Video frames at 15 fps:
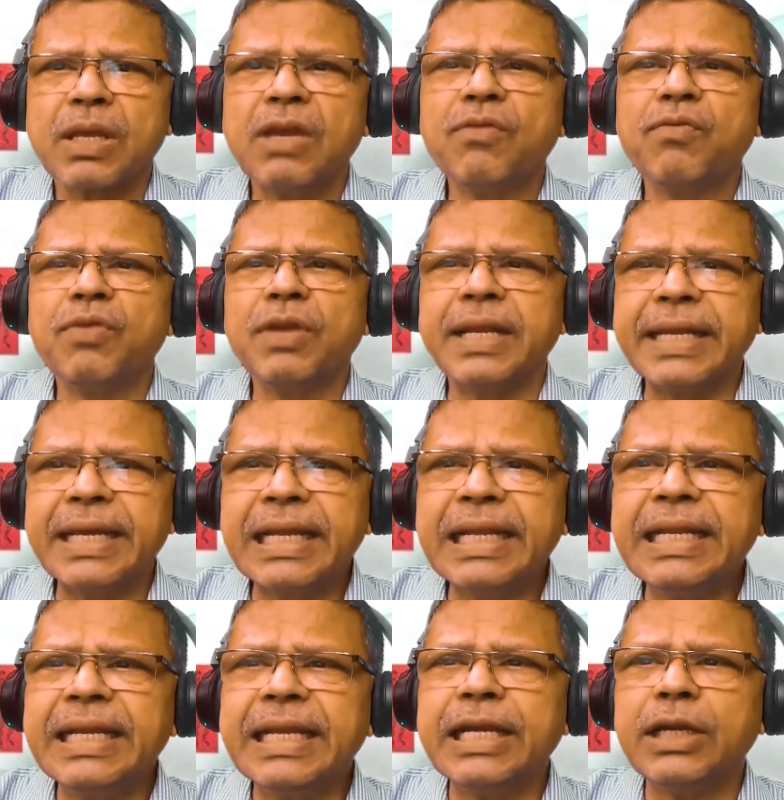If we really
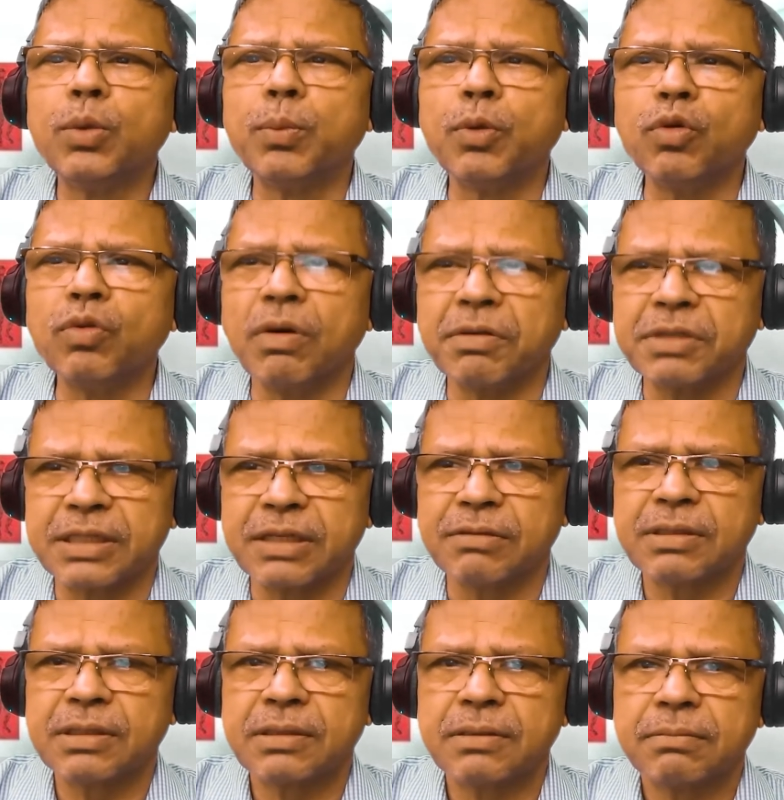need to prove
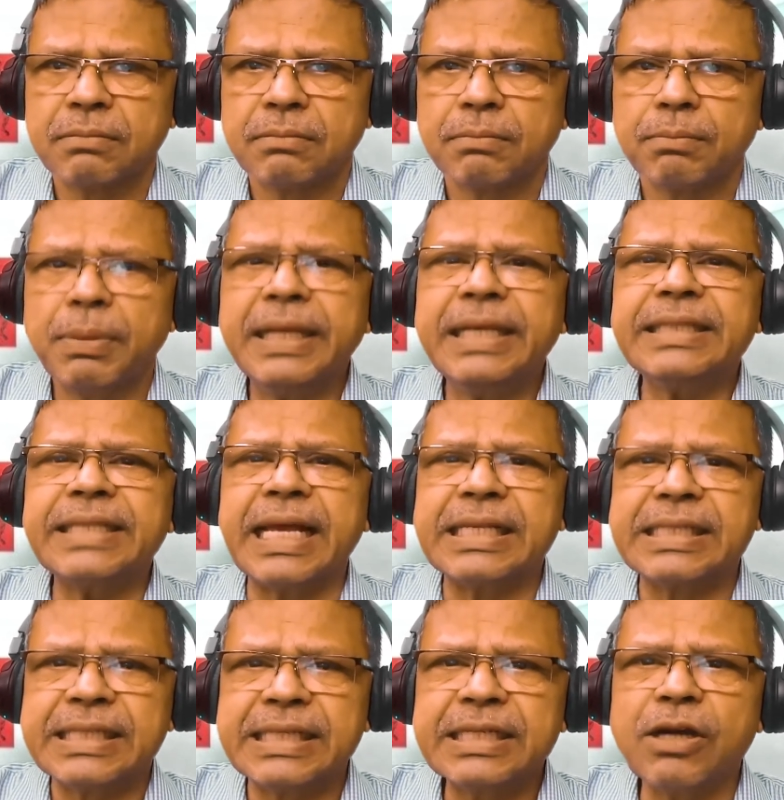ourselves, please
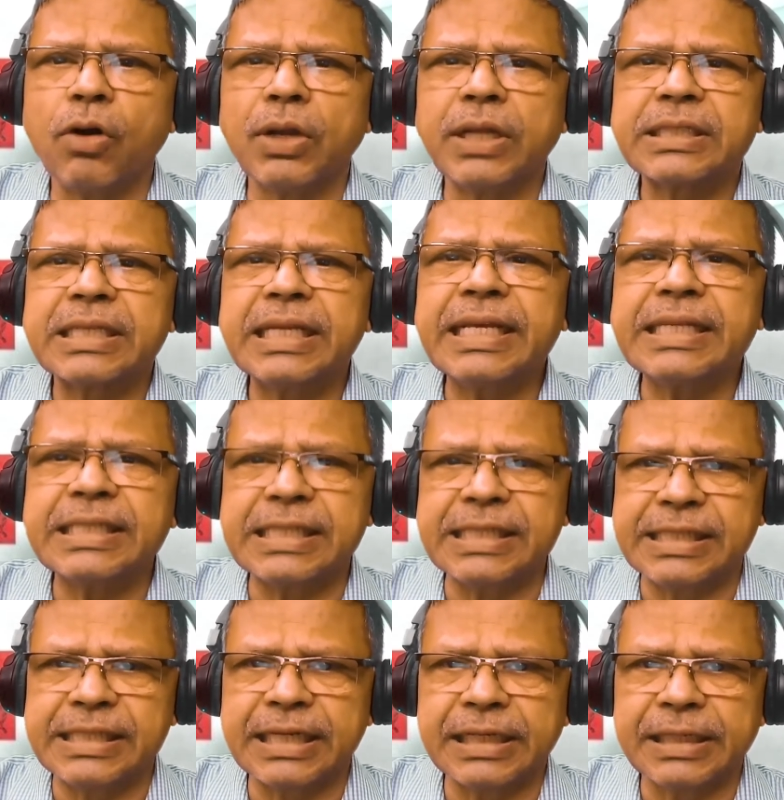answer honestly and
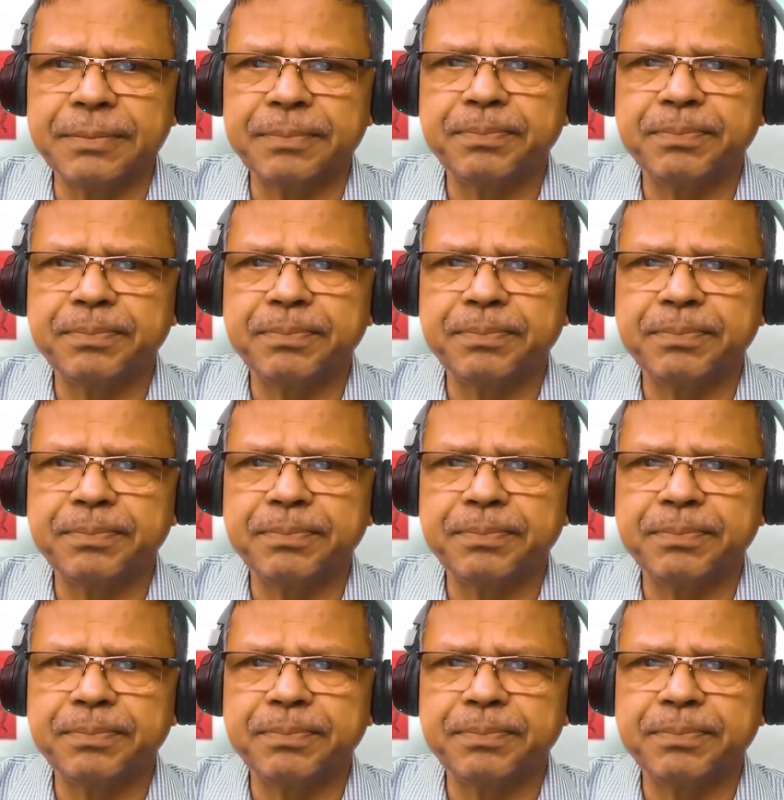sincerely.